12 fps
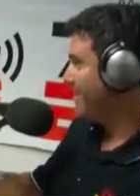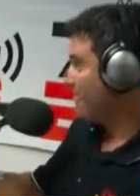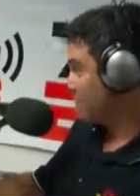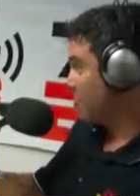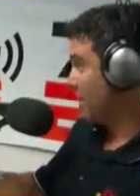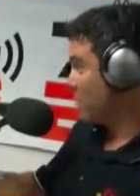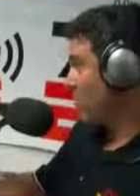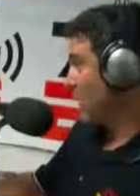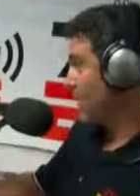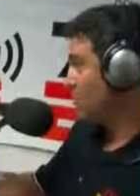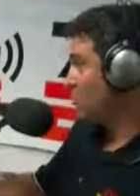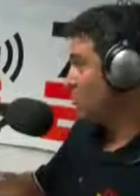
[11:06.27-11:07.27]
the general
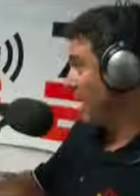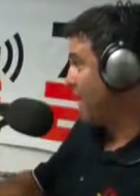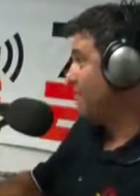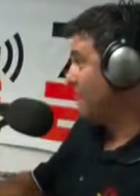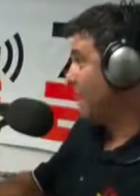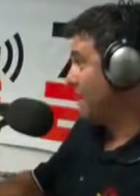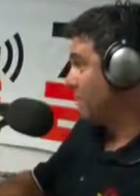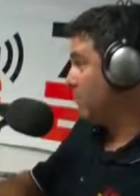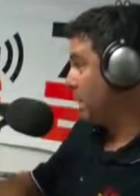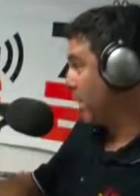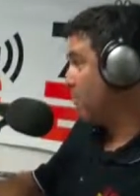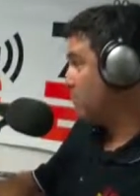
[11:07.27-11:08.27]
manager and the
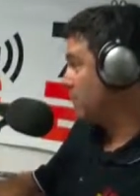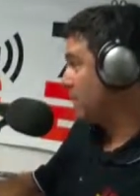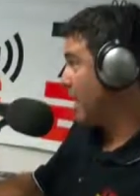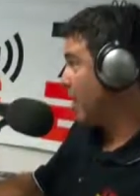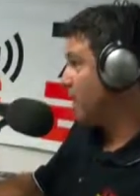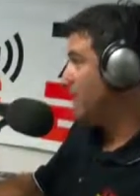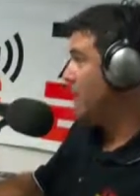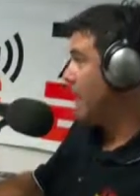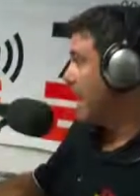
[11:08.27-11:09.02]
player himself.